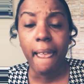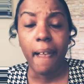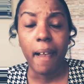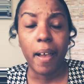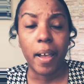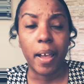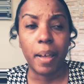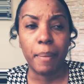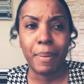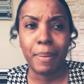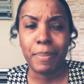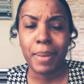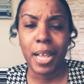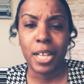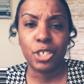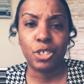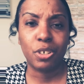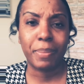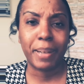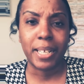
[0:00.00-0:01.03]
I'm
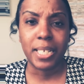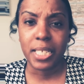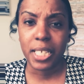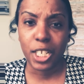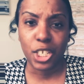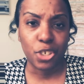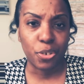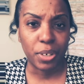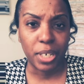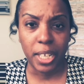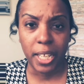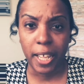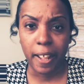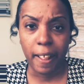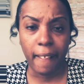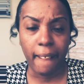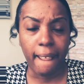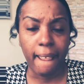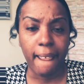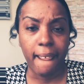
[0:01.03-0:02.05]
not sure about CenturyLink,